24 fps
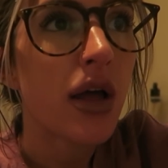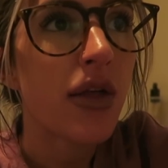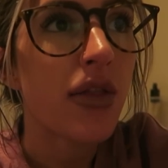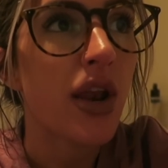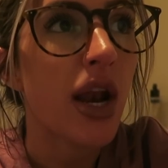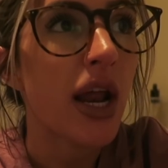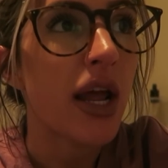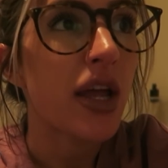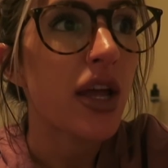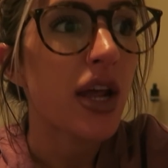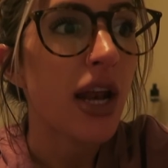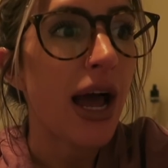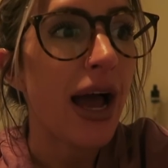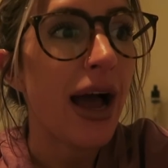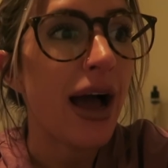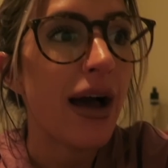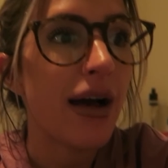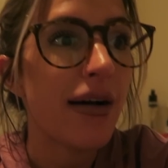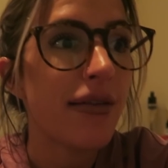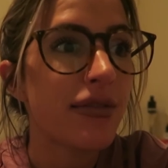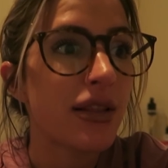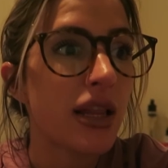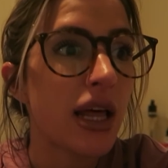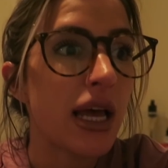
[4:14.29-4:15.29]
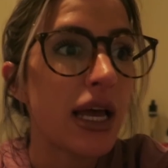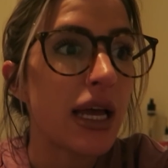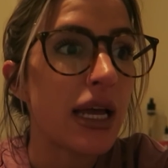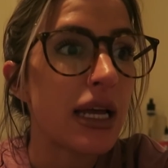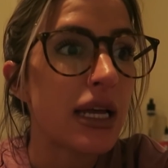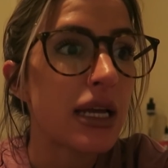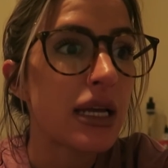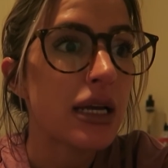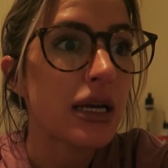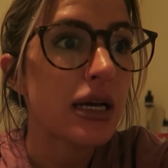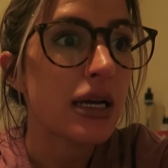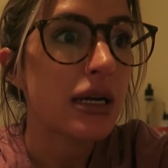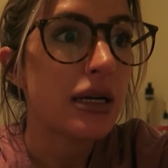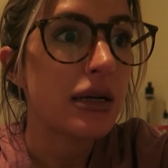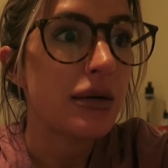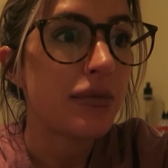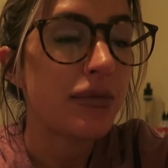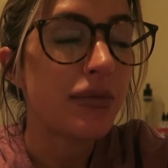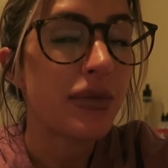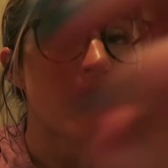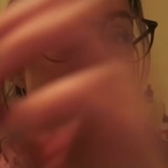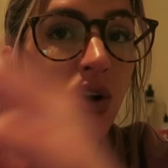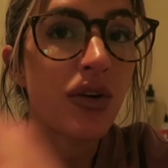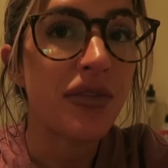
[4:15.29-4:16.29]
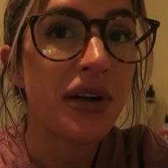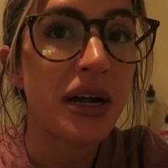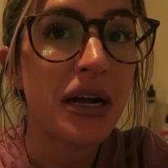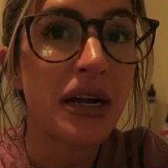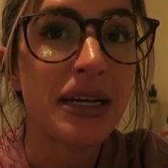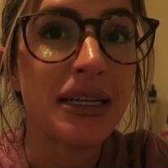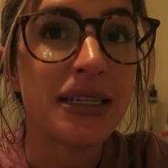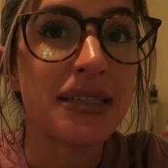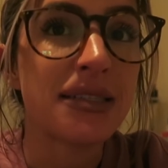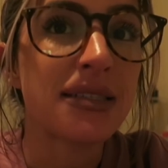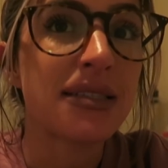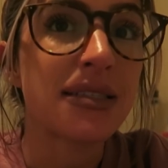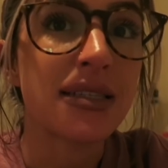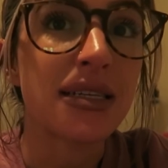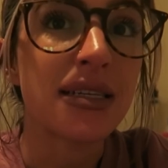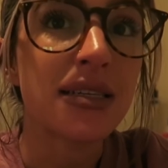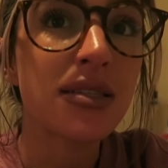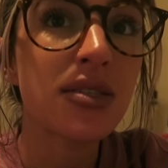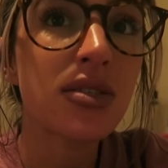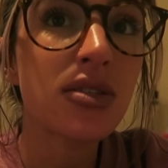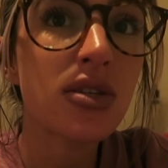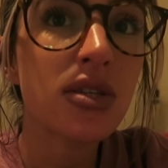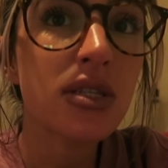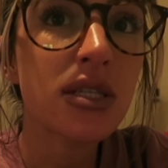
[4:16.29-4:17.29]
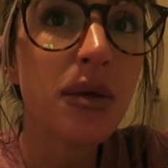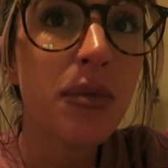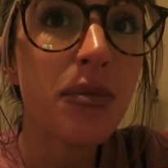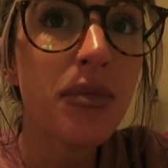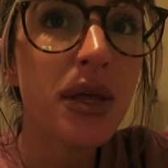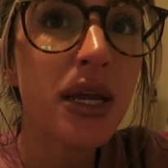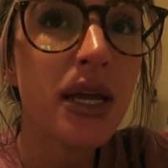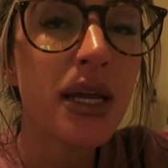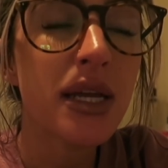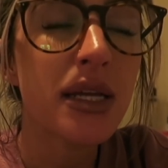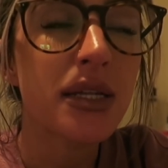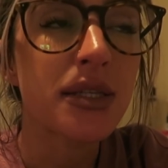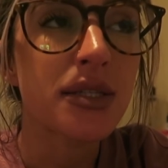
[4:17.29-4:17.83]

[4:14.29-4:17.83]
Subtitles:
that I could have like an ovarian cyst or something.